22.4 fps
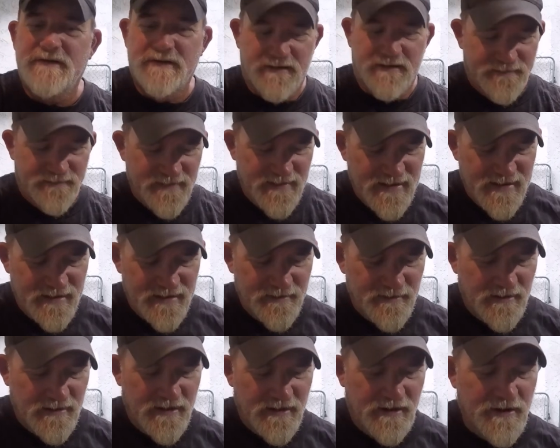Then
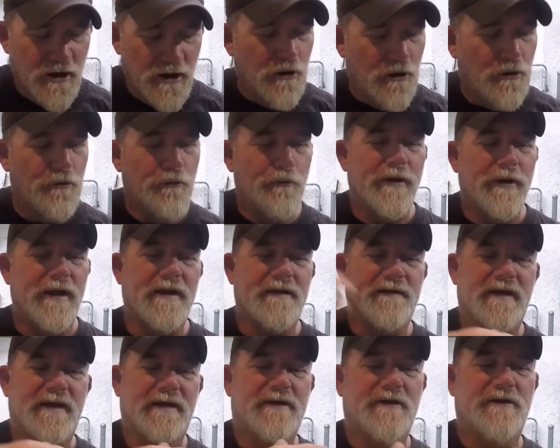an O-ring
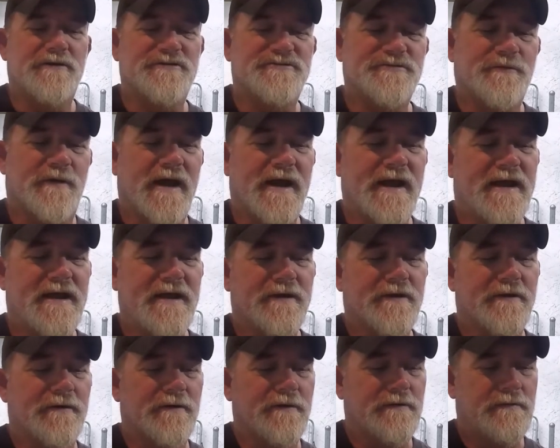that goes right
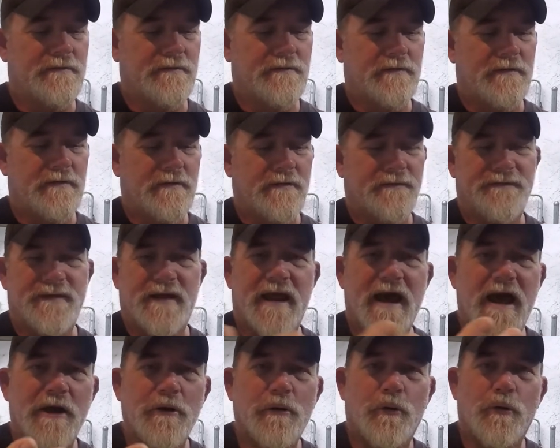here that
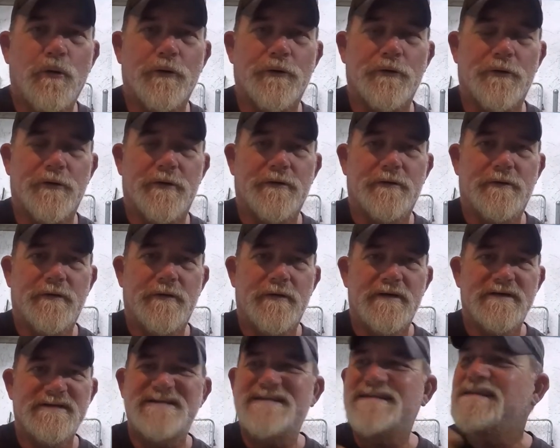I ordered.
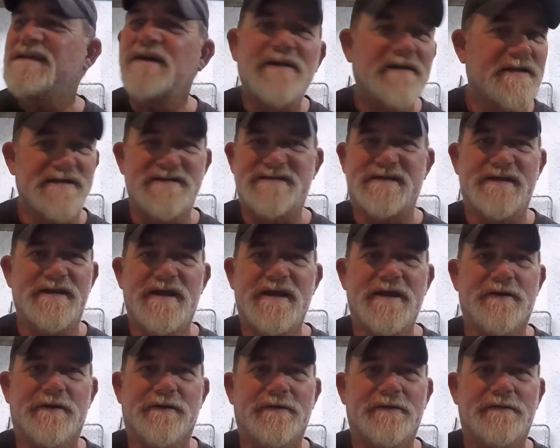Still isn't
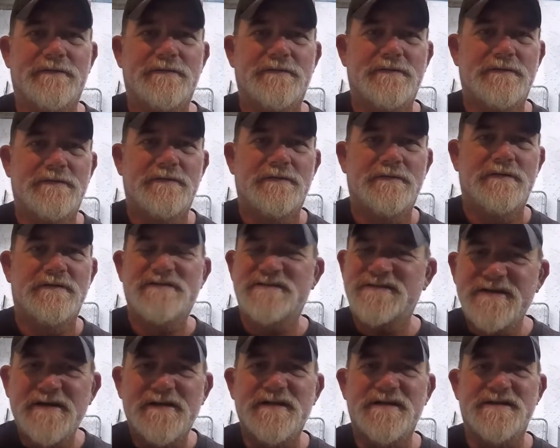here.
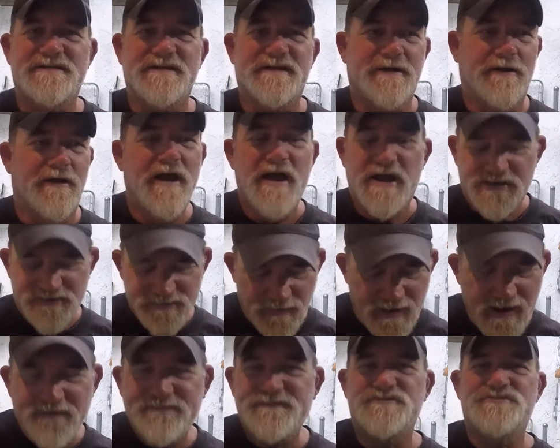Still isn't here. So
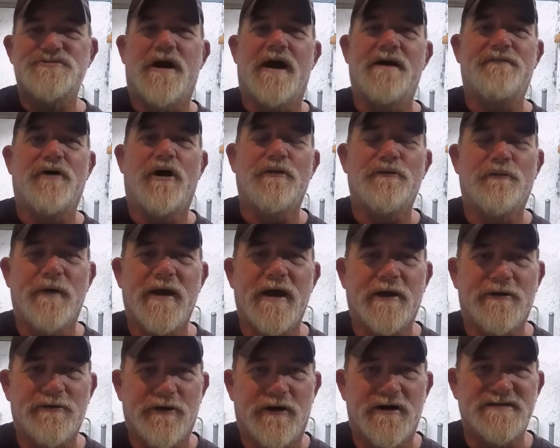I have to drive all the way
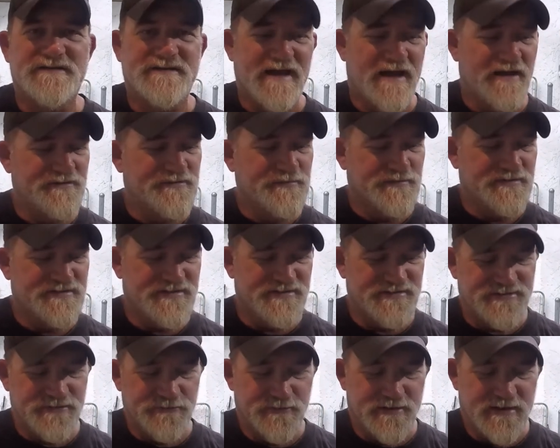across town to a
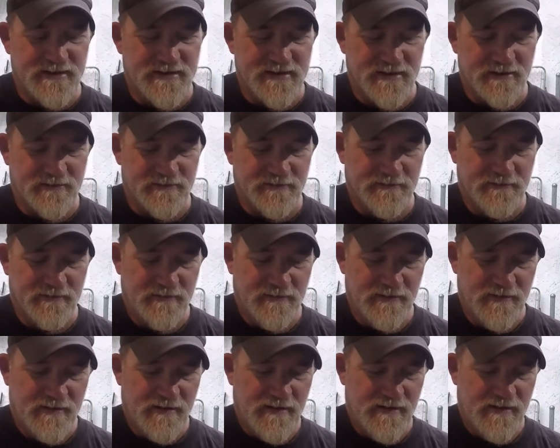Suzuki dealer
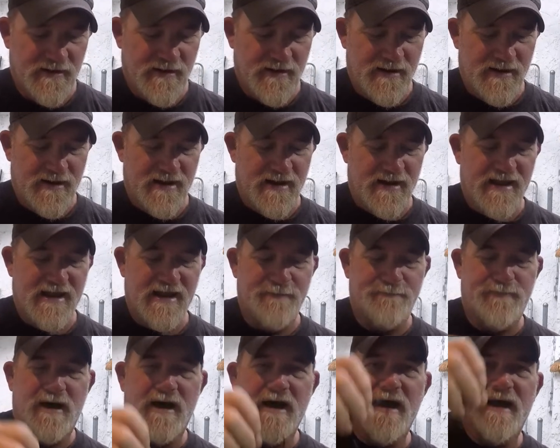
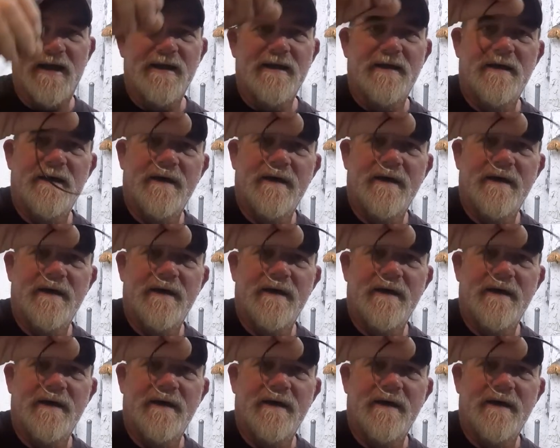and buy